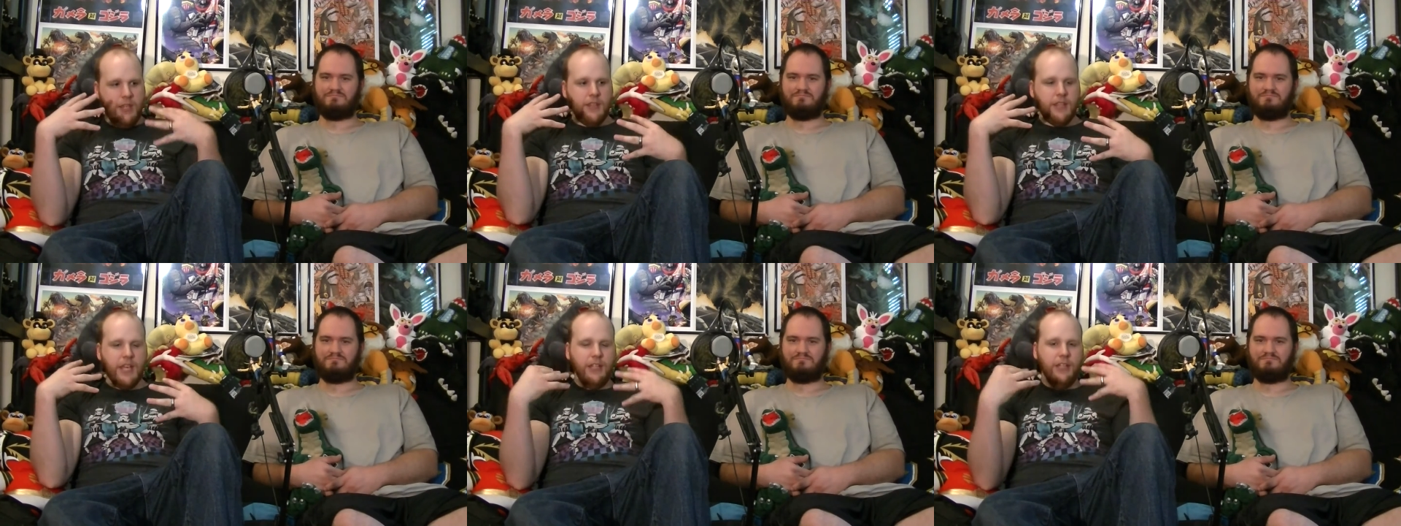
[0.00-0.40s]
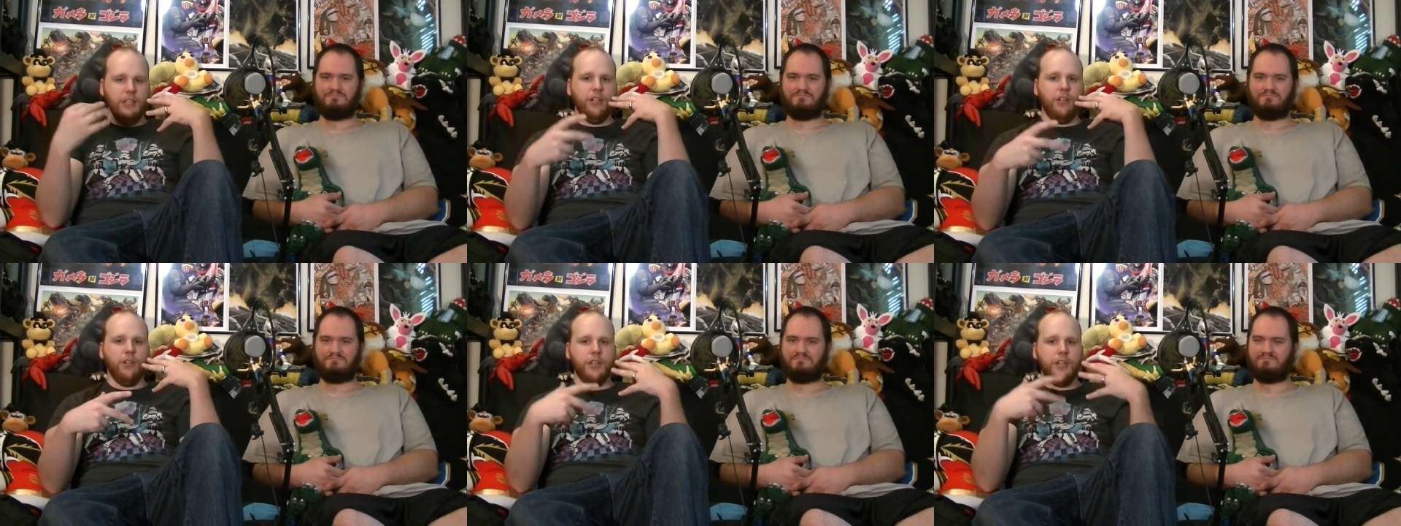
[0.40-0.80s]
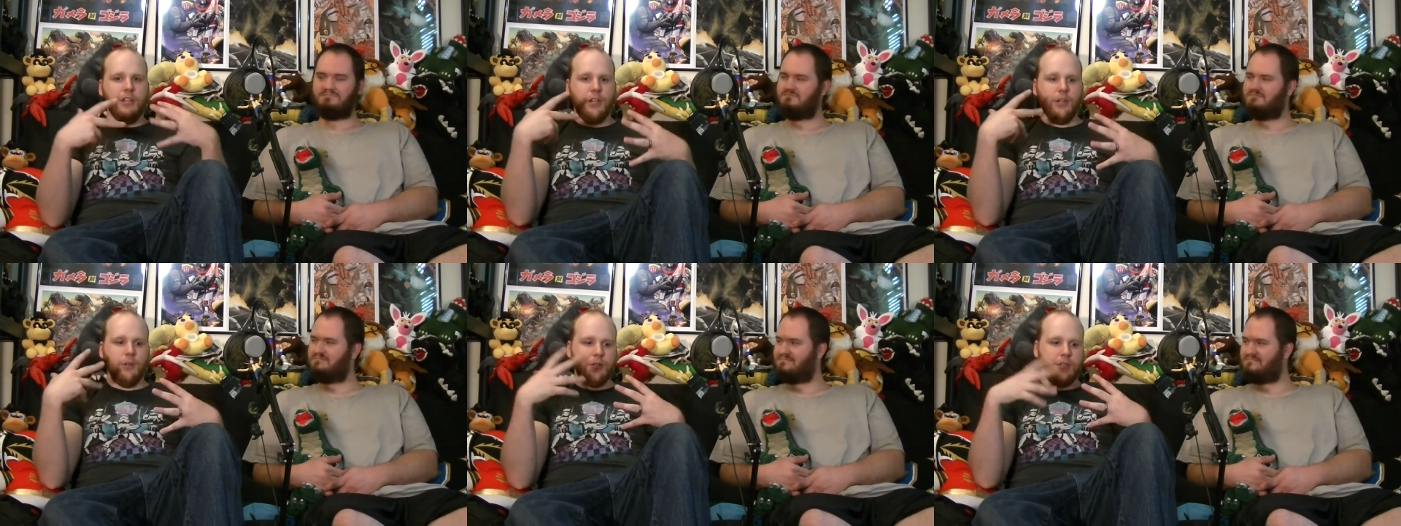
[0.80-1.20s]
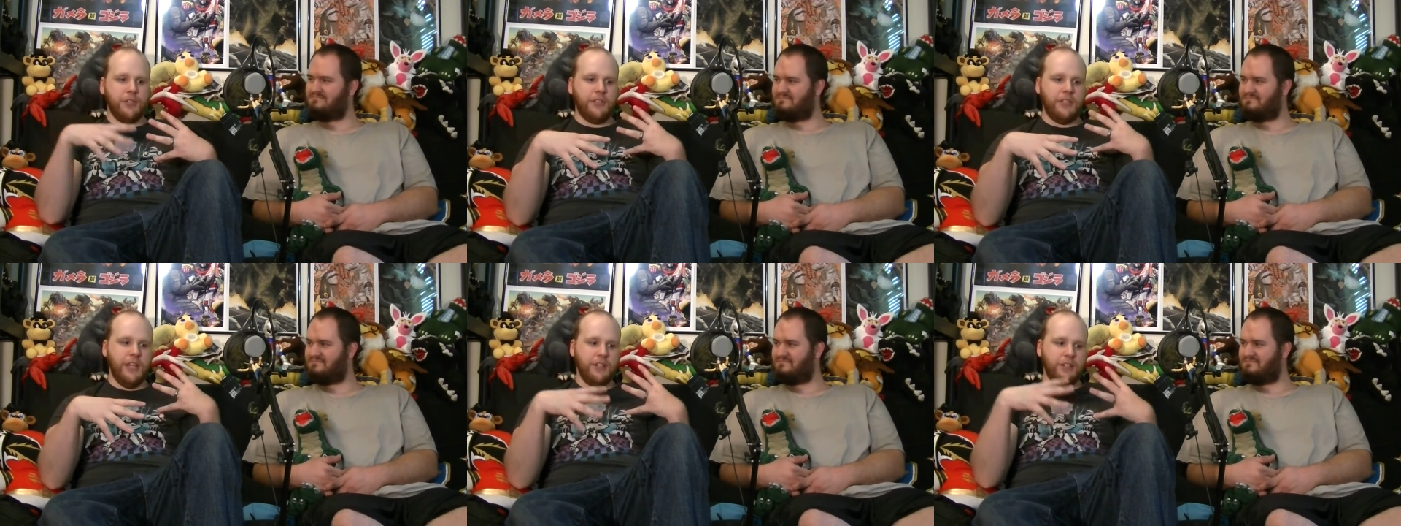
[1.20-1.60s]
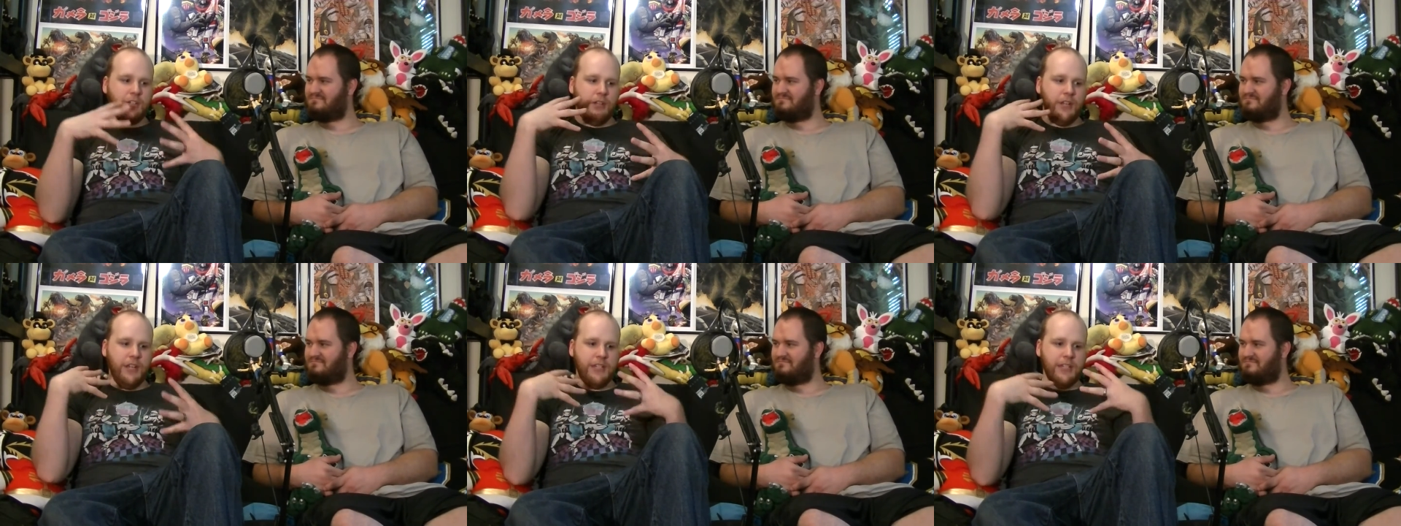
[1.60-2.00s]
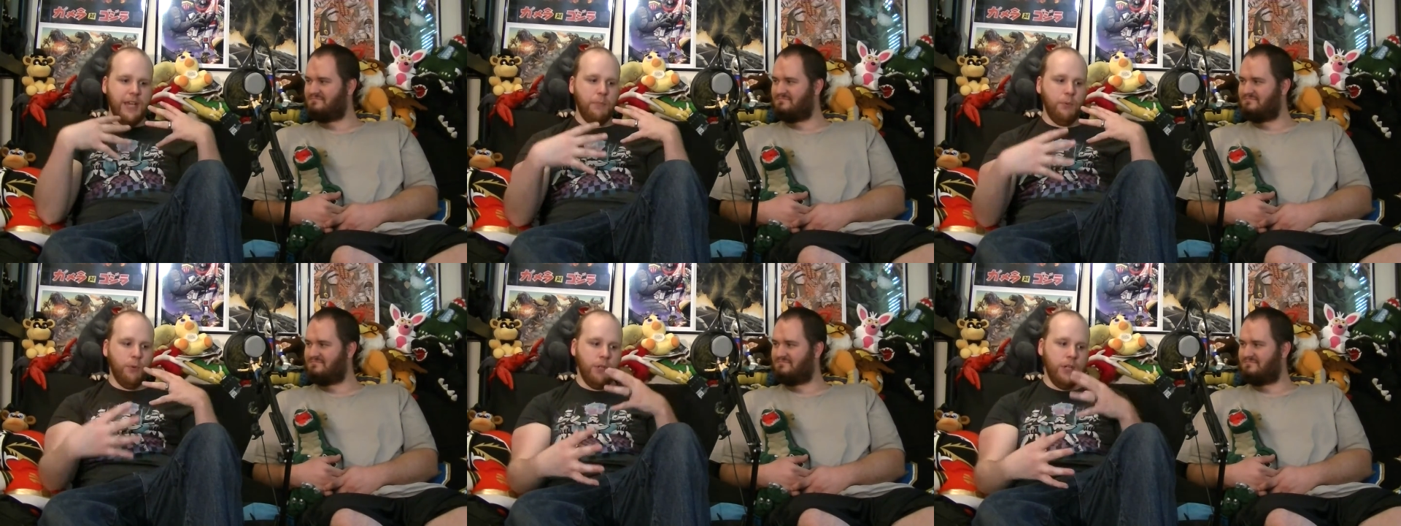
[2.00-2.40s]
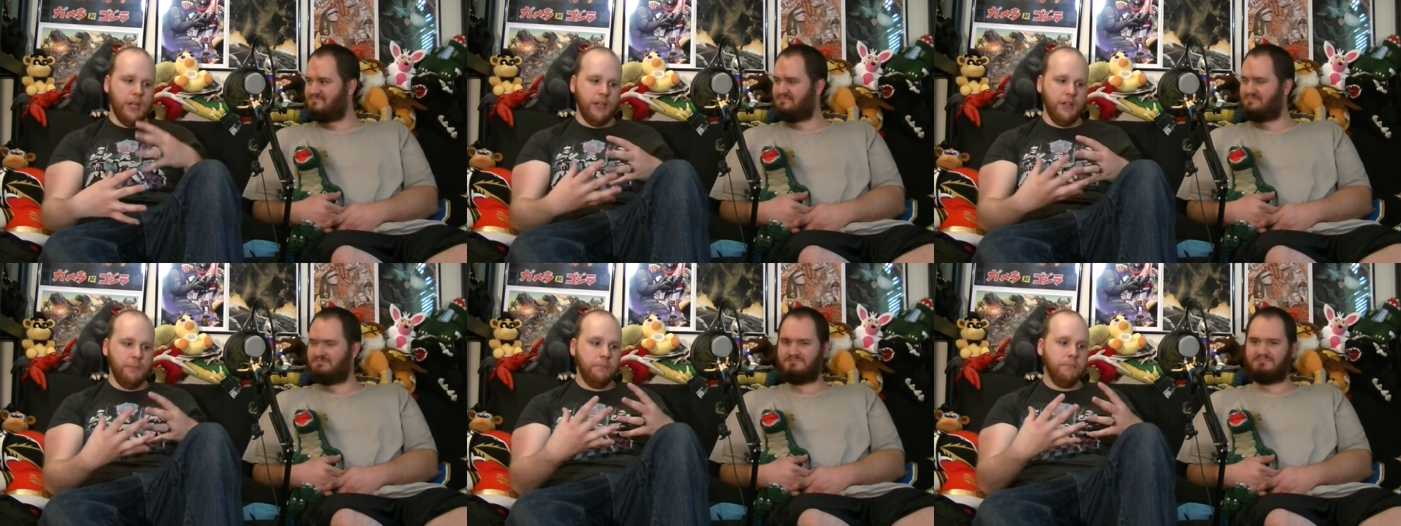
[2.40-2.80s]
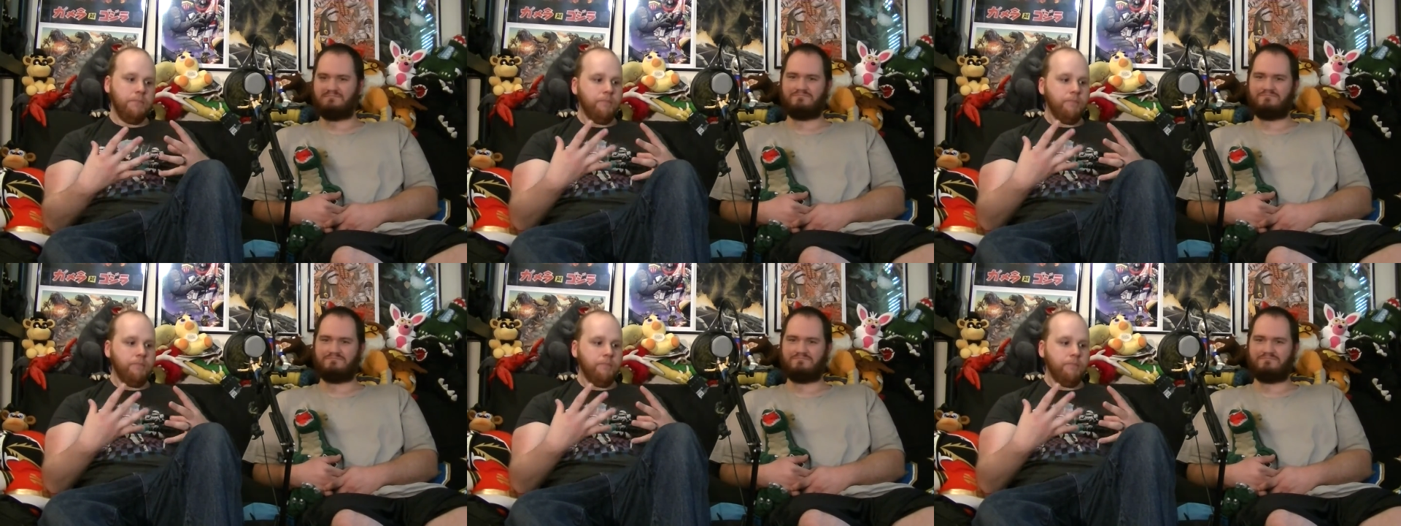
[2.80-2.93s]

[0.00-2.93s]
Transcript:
Speaker 1: that literally goes tentacle hentai porn on him.